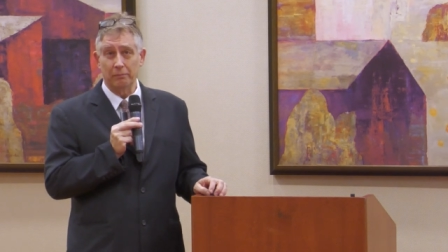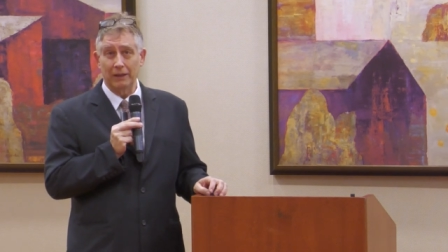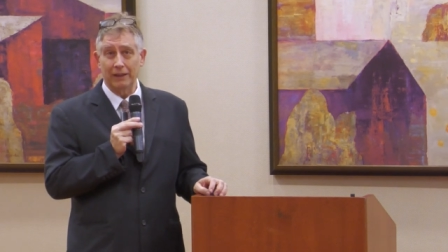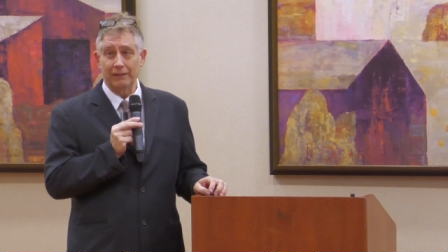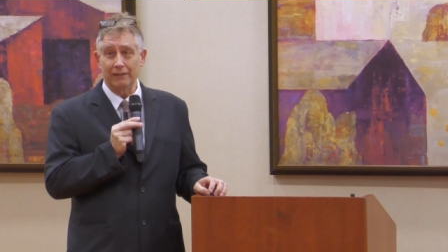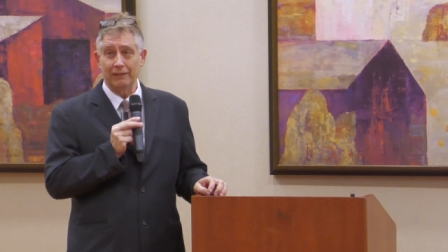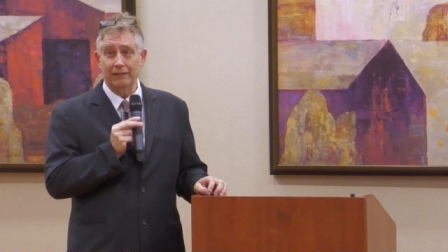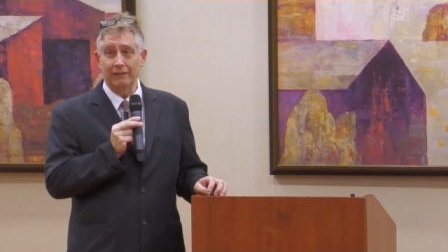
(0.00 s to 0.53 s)

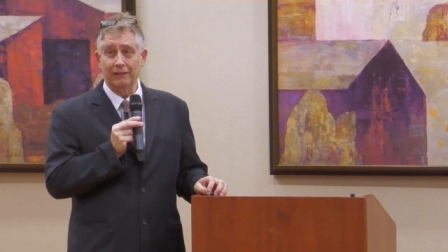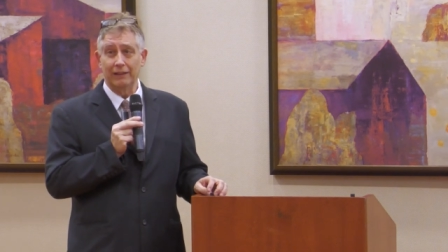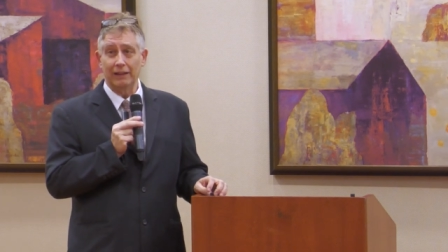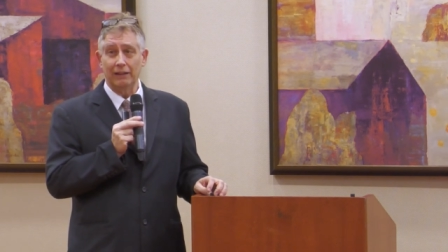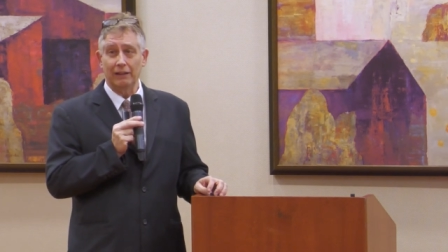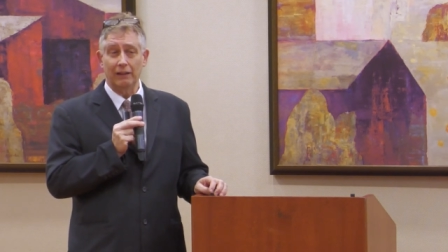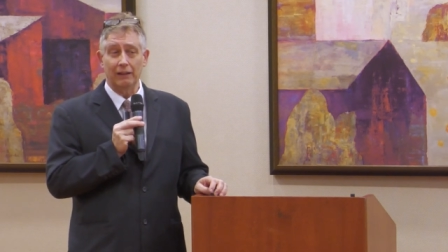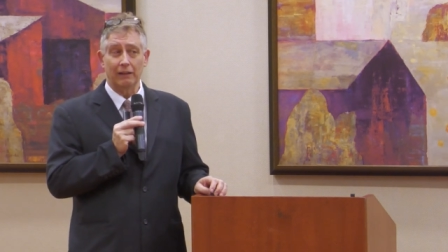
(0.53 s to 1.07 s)
but
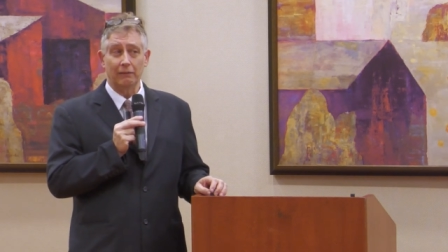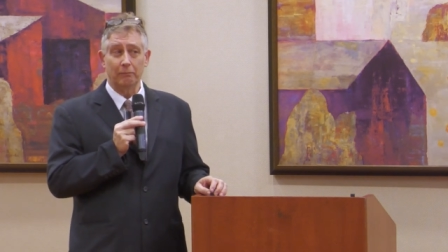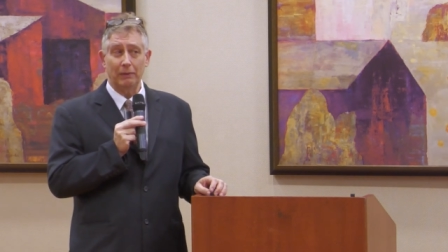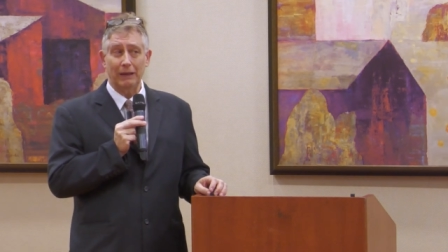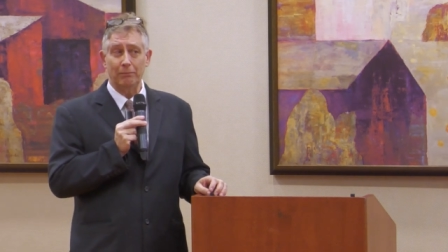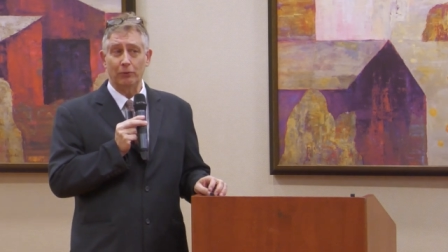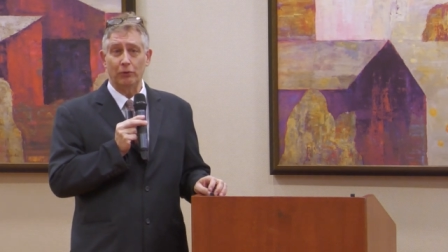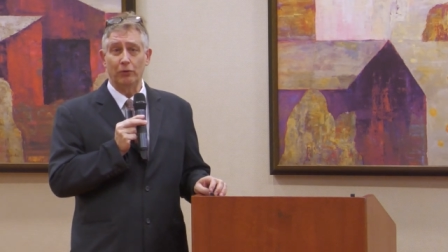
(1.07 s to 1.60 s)
the
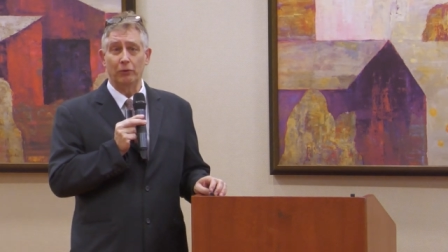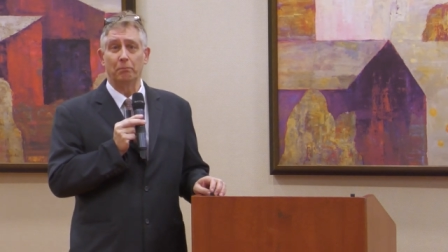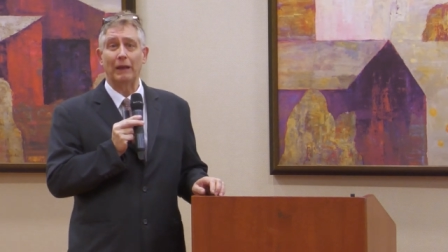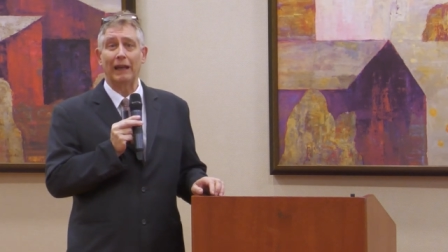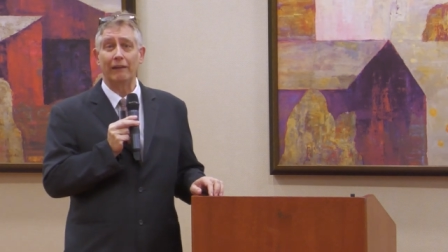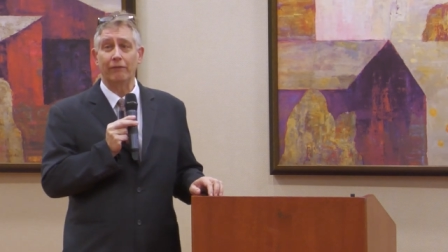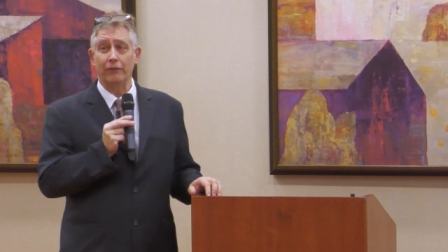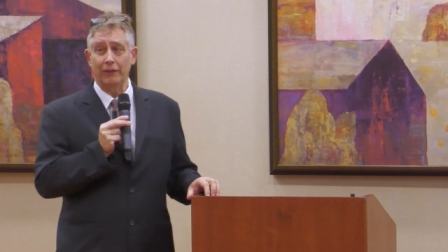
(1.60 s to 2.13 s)
people who
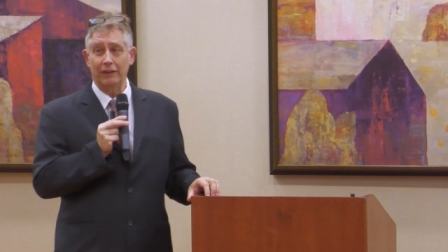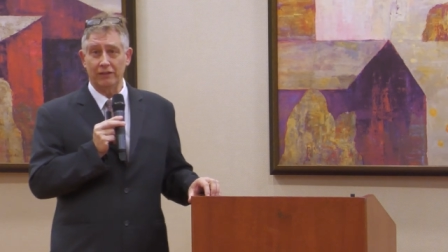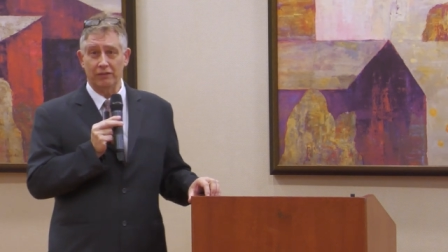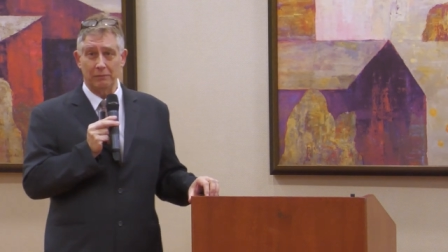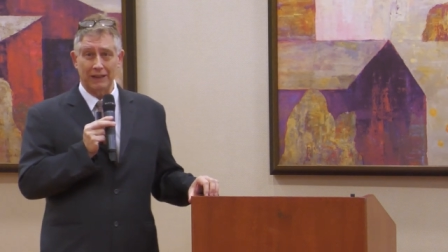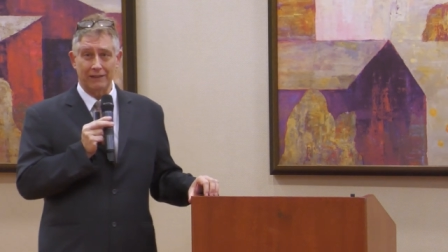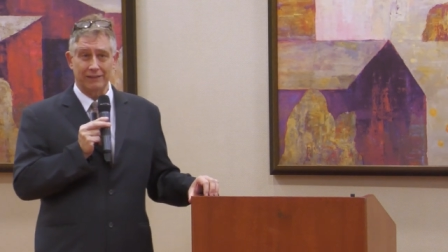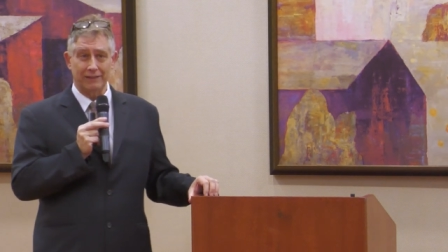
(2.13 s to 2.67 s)
pay for
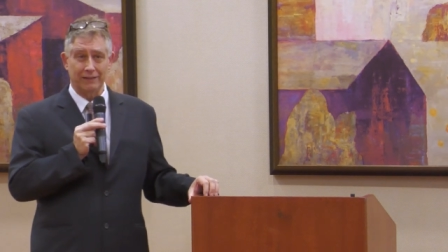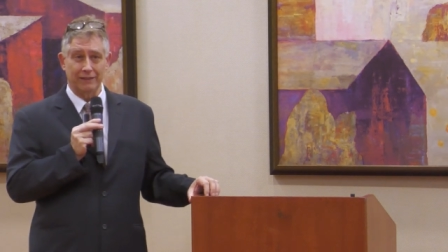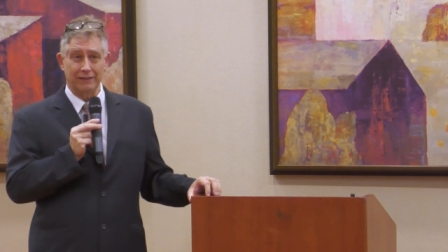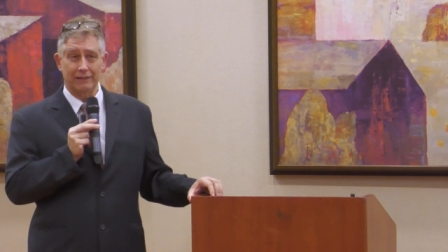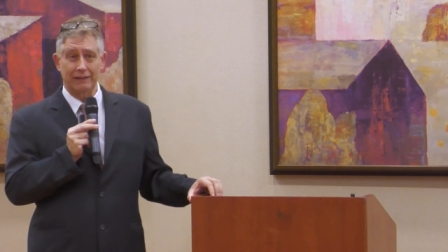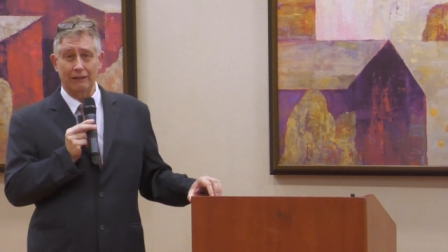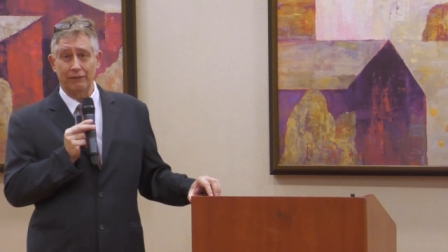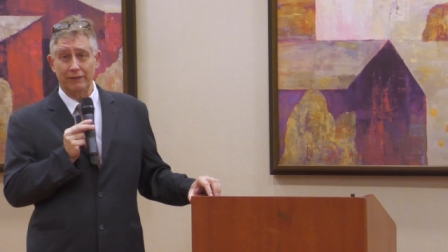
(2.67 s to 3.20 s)
these
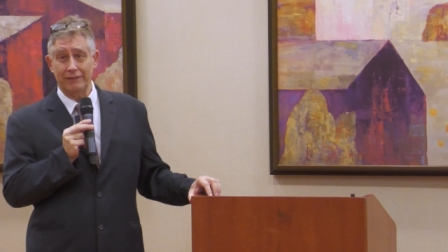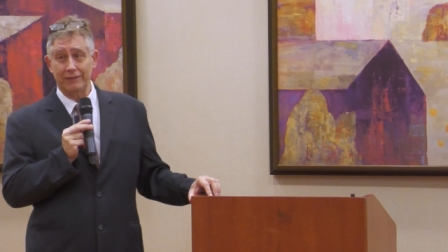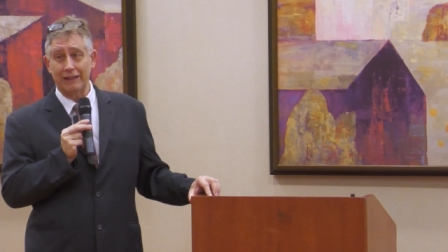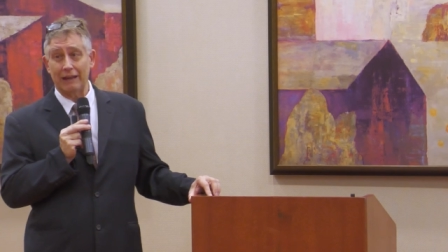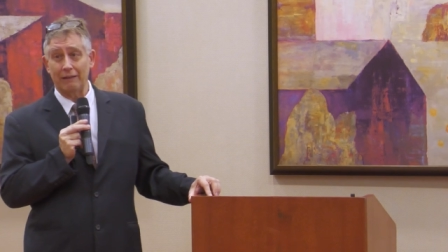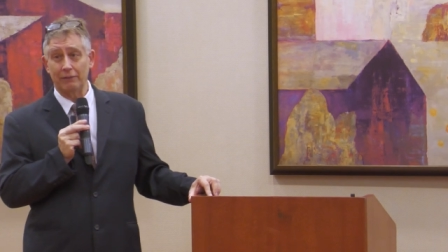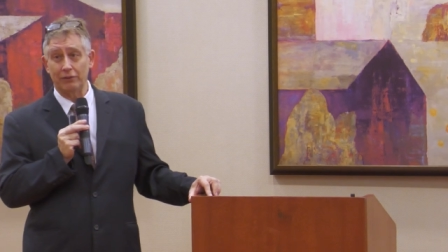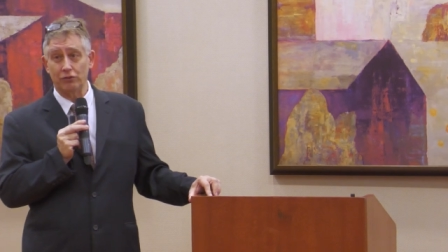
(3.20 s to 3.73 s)
medicines have
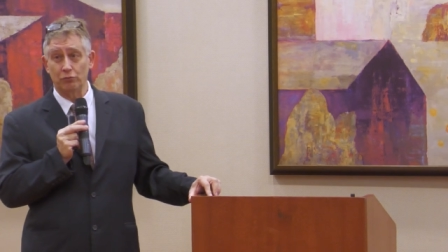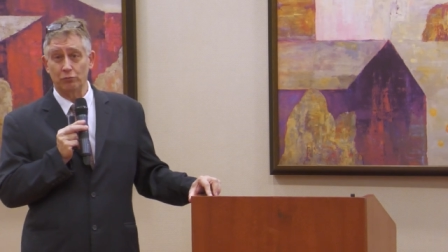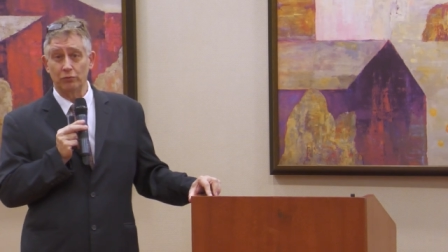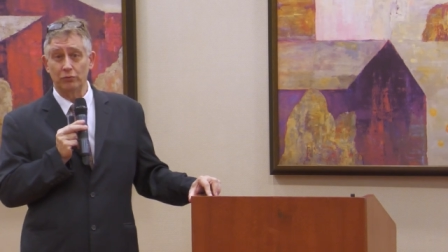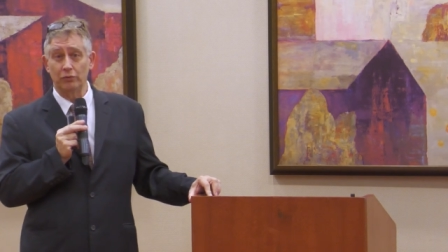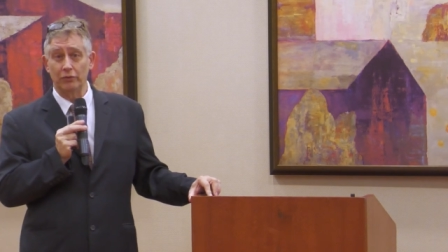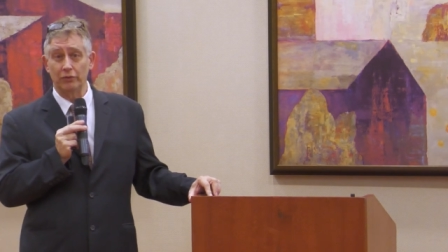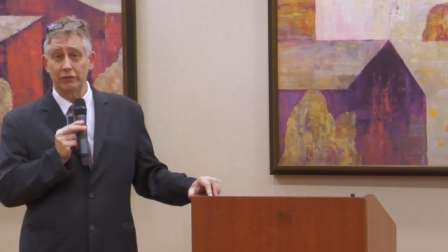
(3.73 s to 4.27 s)
established
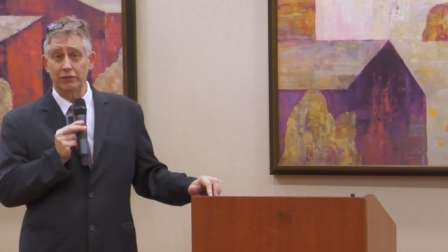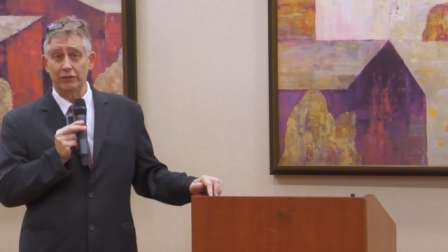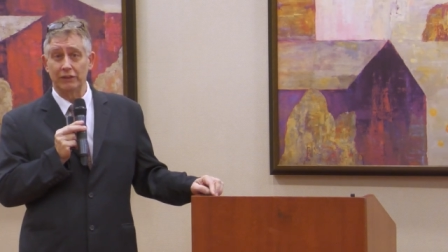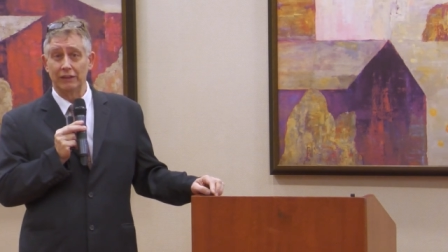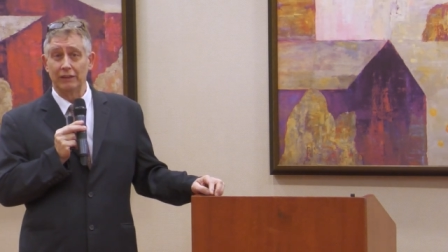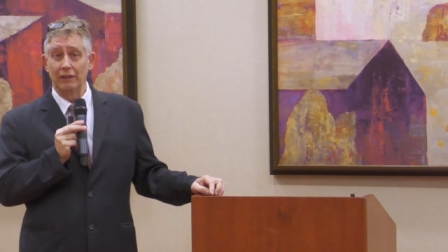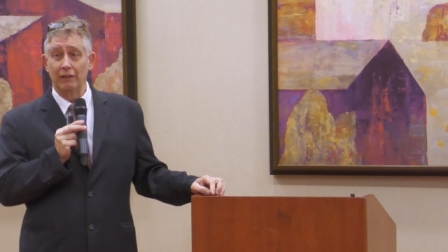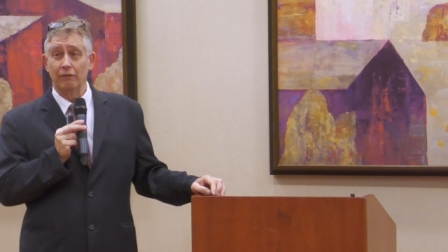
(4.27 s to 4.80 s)
rules
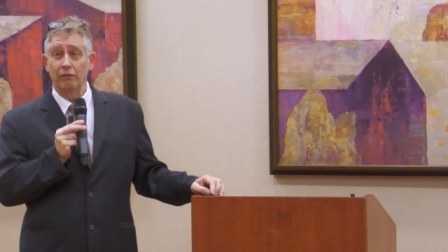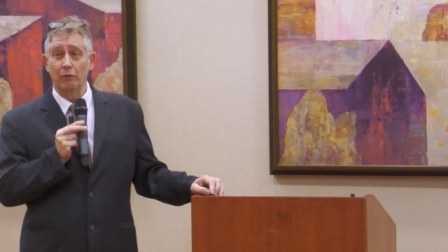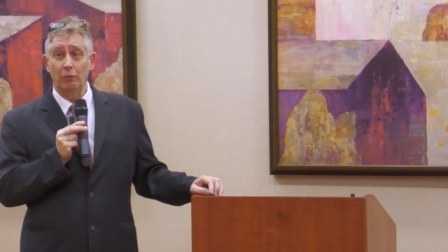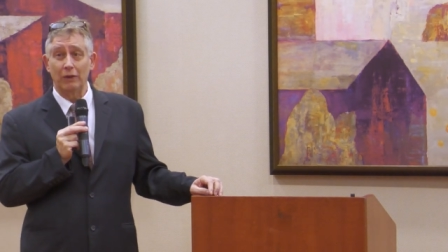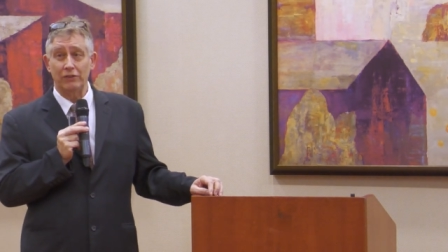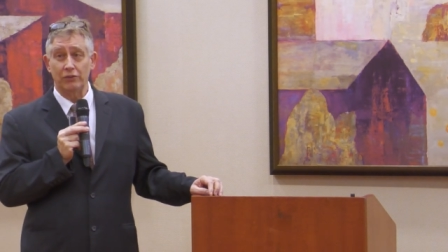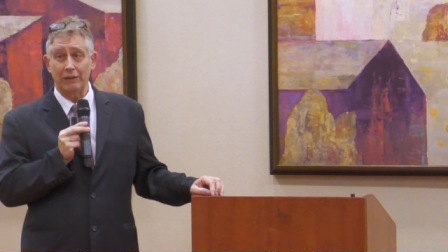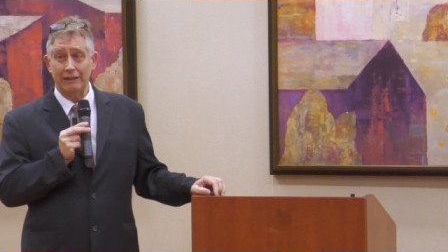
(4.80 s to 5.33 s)
for
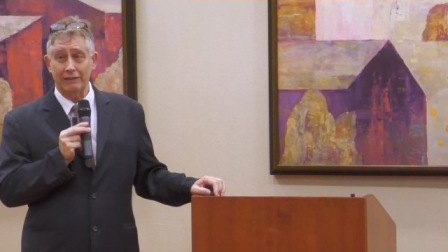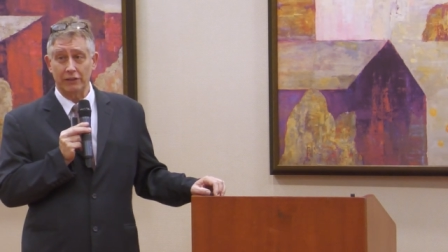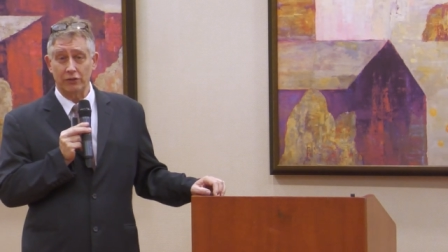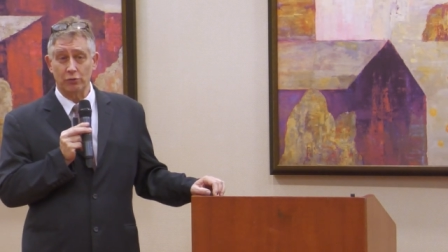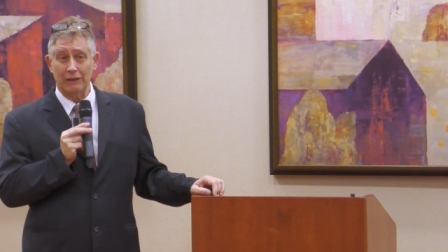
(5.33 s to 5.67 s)
what you have to